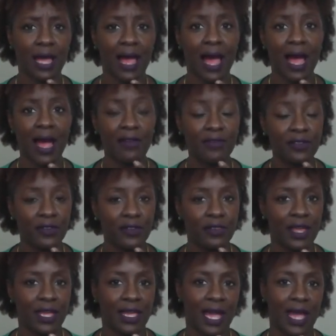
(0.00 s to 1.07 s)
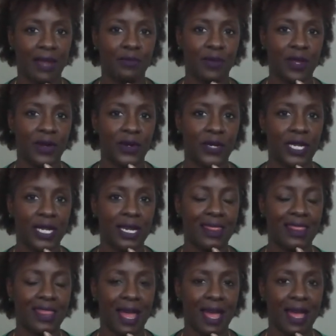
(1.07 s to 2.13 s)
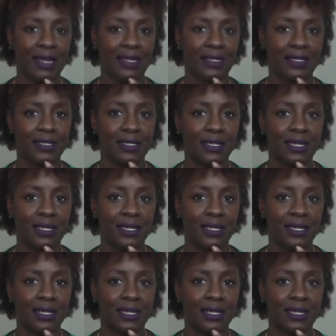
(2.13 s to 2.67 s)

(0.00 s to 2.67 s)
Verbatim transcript: after they got married that